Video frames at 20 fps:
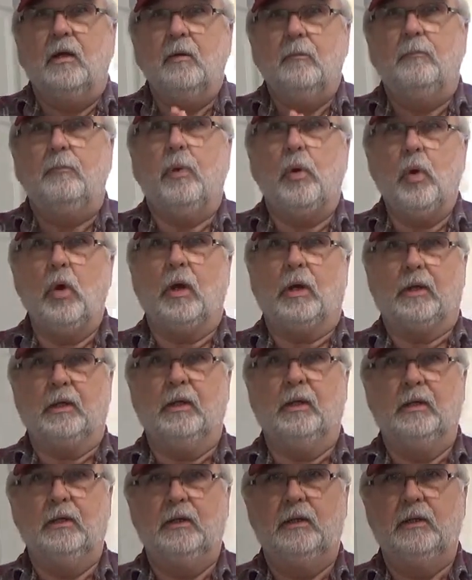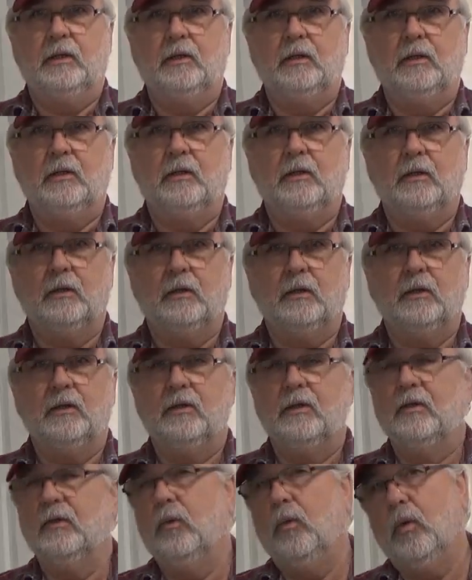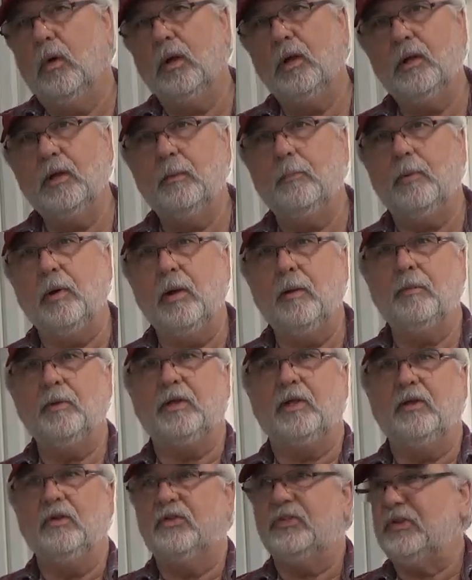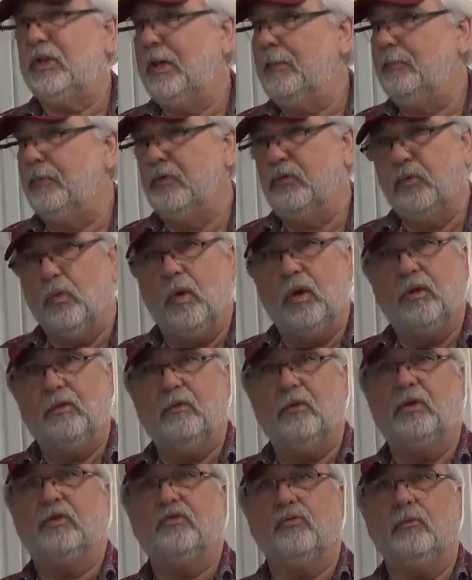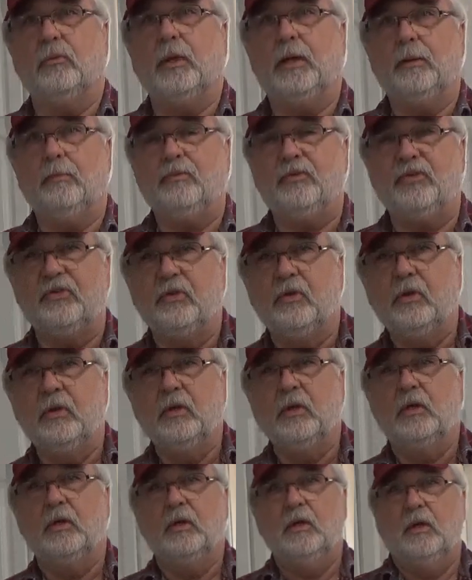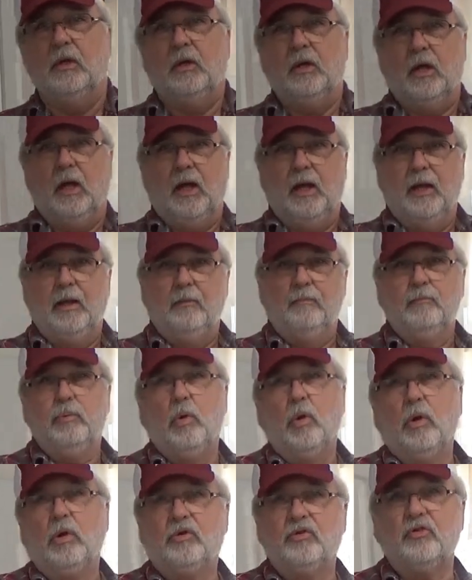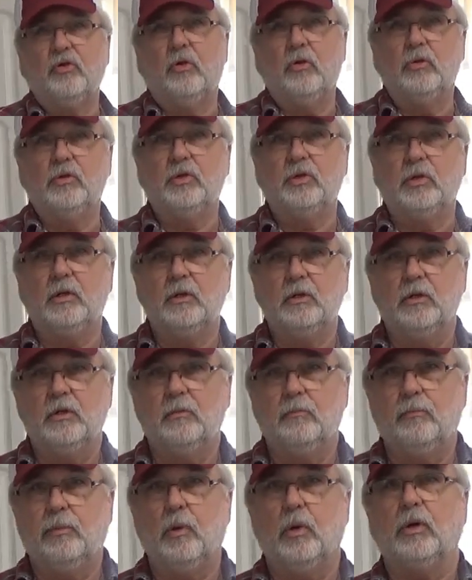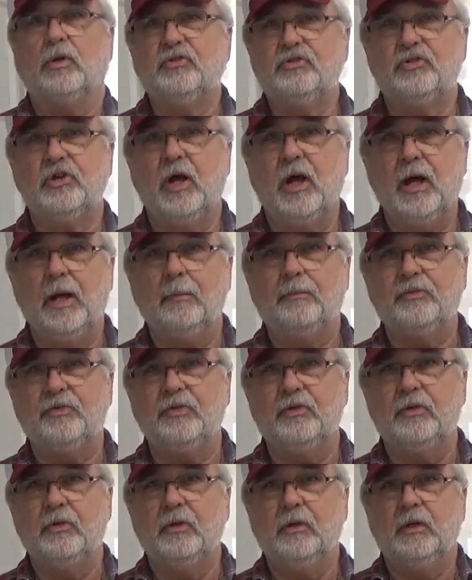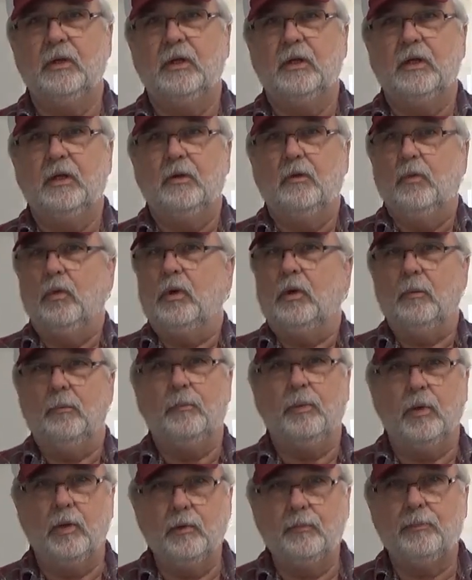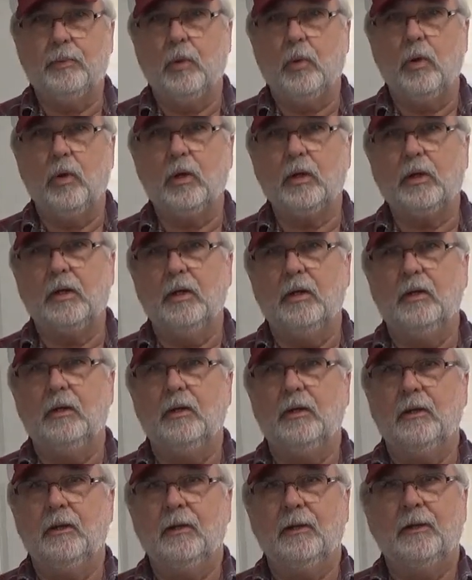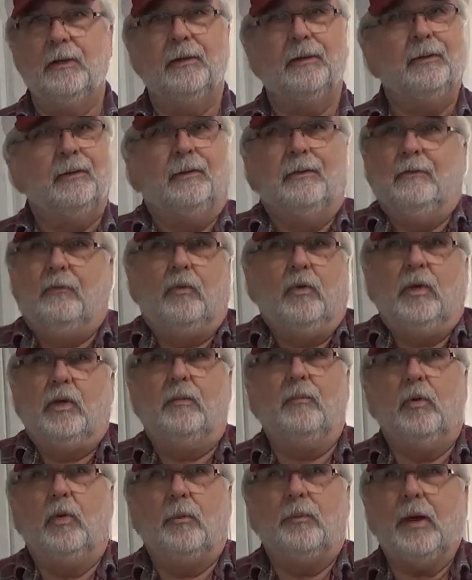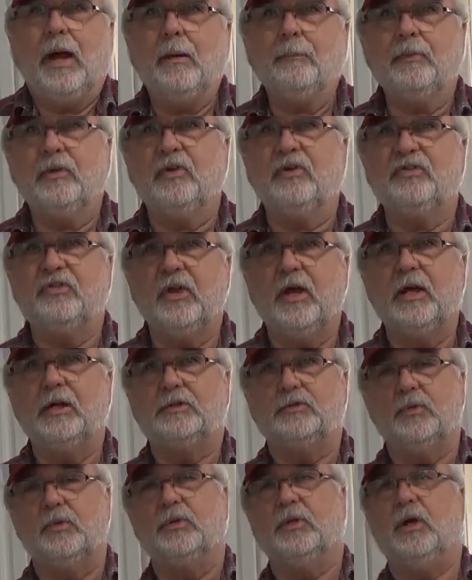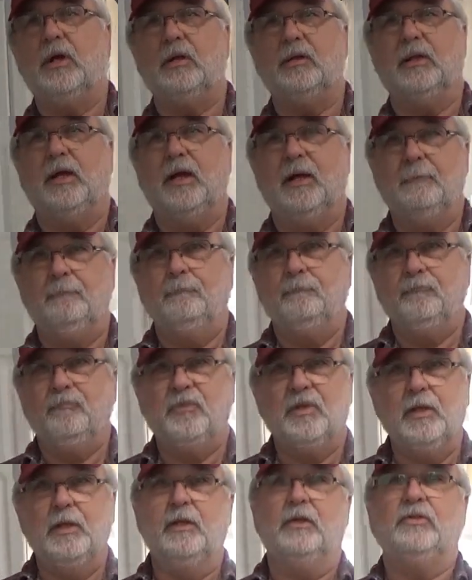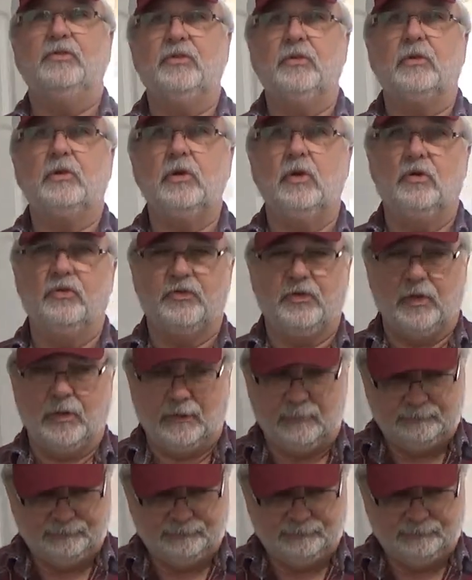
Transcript: Pork. One of the barbecue staples, whether it's ribs, a pork shoulder, pork chops, where you pulled pork. One of the more popular sides with all that is coleslaw.